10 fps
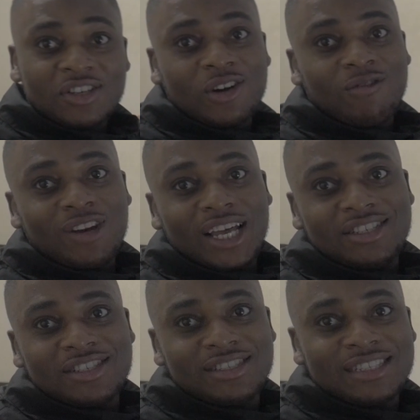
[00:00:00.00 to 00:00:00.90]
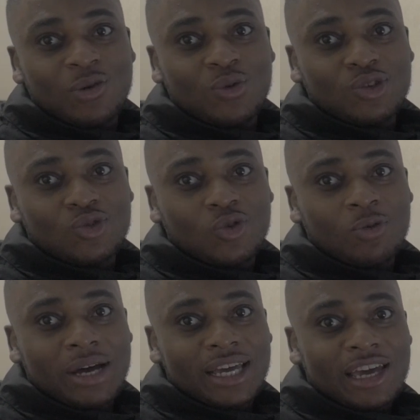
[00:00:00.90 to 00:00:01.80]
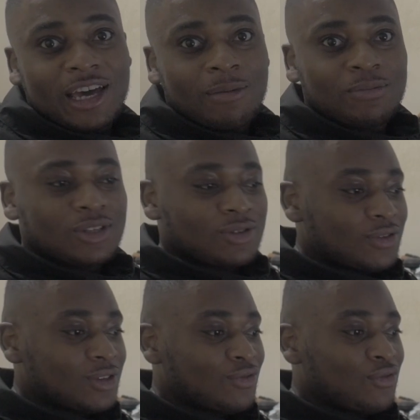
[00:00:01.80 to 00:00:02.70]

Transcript: a lot of legends that we saw, Mike Epps,